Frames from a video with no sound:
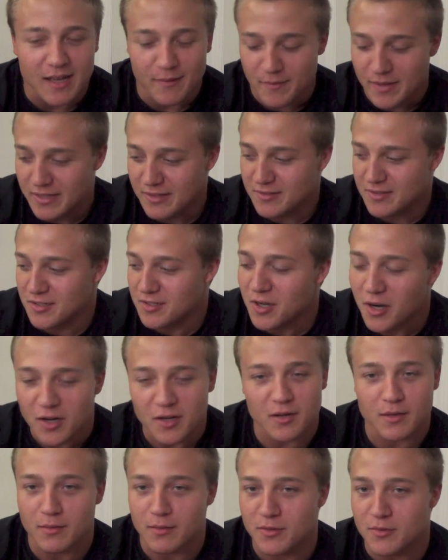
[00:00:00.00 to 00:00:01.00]
I mean, there's a
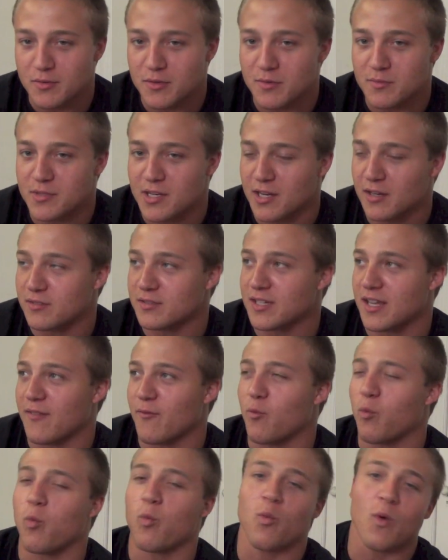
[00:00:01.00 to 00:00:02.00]
ton of YouTube channels that
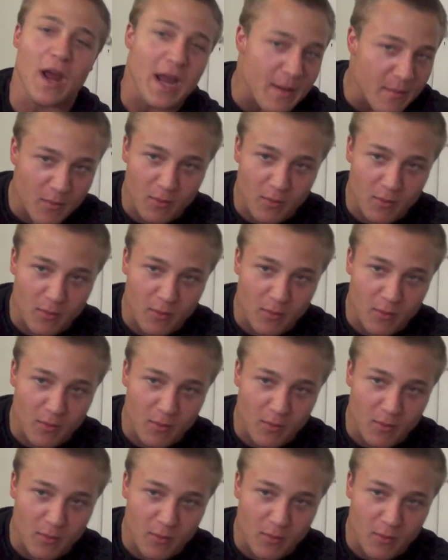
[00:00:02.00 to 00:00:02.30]
have way